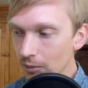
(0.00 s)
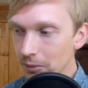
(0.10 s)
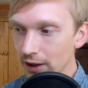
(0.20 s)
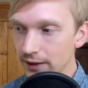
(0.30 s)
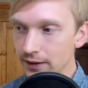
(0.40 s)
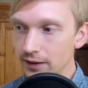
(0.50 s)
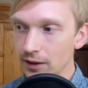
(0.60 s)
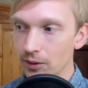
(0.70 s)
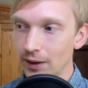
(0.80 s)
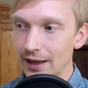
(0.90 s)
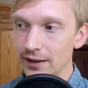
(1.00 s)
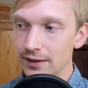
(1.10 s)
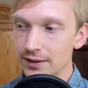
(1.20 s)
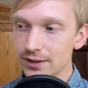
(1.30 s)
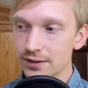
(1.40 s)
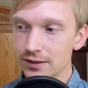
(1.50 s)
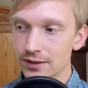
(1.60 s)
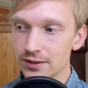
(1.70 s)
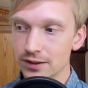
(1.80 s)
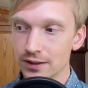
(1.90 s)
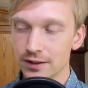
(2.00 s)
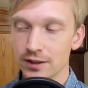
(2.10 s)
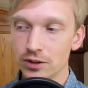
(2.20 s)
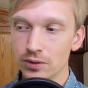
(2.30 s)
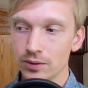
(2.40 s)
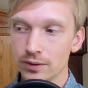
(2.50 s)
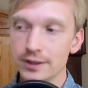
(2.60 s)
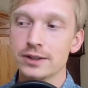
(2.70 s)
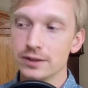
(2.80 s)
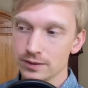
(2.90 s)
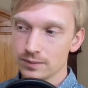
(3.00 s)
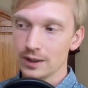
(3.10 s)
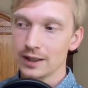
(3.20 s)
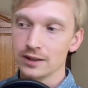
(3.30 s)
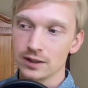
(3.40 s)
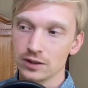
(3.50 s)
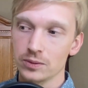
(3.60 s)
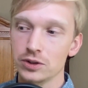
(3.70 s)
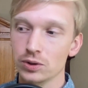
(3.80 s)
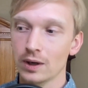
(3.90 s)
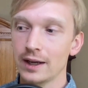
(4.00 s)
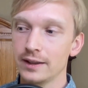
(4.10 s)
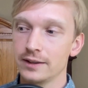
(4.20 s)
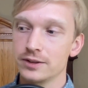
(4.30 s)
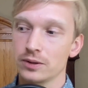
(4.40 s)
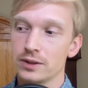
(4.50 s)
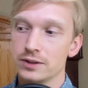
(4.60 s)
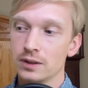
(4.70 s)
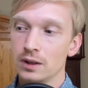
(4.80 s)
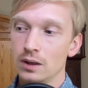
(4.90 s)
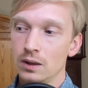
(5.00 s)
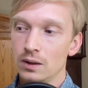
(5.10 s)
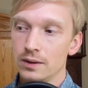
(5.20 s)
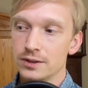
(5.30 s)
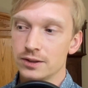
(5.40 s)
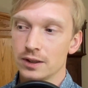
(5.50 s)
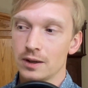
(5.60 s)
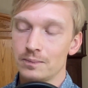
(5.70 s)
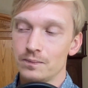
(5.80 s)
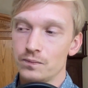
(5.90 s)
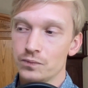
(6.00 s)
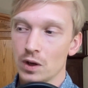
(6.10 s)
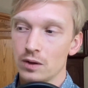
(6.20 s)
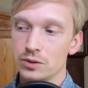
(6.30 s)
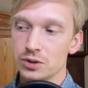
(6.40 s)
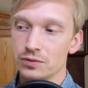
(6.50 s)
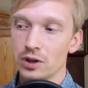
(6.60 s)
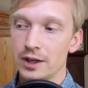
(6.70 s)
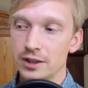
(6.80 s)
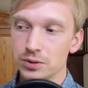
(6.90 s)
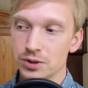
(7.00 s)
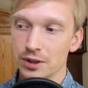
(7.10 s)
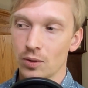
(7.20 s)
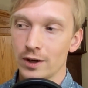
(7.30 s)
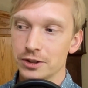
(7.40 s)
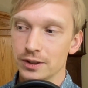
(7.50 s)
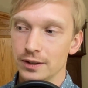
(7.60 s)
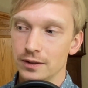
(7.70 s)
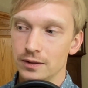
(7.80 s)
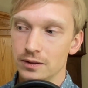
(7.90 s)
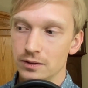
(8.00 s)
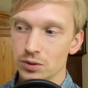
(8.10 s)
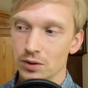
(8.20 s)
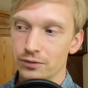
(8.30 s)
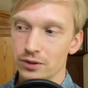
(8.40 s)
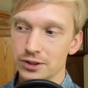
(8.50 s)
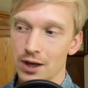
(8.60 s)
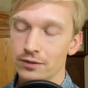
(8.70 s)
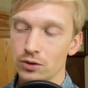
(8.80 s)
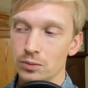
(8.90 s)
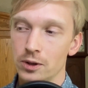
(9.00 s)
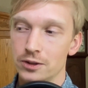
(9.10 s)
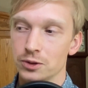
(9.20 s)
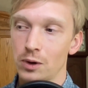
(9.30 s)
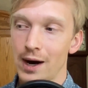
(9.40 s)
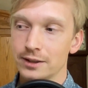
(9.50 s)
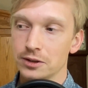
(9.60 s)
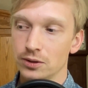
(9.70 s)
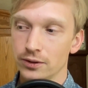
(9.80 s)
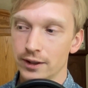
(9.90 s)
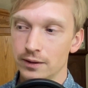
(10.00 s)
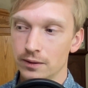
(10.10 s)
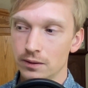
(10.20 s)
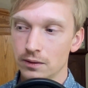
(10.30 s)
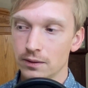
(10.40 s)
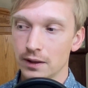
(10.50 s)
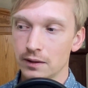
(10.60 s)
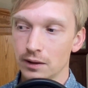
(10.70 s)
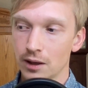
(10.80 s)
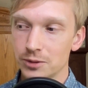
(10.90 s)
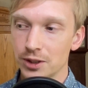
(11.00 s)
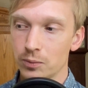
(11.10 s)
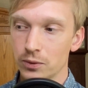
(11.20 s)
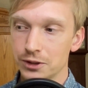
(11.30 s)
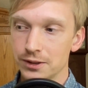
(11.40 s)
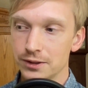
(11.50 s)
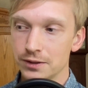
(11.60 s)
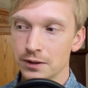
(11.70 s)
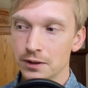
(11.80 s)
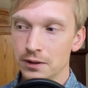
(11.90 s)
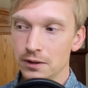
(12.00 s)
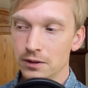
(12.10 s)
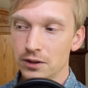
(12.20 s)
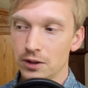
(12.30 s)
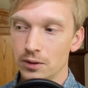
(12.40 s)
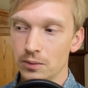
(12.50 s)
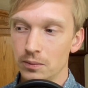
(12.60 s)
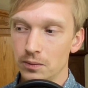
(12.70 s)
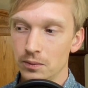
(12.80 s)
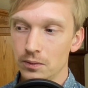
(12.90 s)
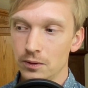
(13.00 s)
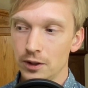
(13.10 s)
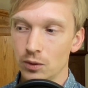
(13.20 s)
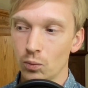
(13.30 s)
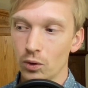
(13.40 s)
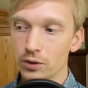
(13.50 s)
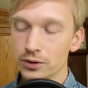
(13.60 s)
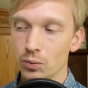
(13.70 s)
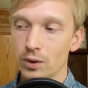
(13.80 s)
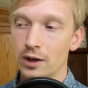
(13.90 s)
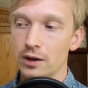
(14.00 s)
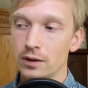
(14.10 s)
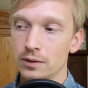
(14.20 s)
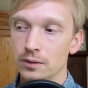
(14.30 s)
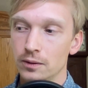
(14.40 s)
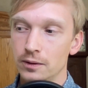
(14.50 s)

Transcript: but you know, this is this is continue. This is a continuing trend, and so this this um, there's a very interesting question, sort of philosophical but also practical that that comes up, which is, you know, in a world where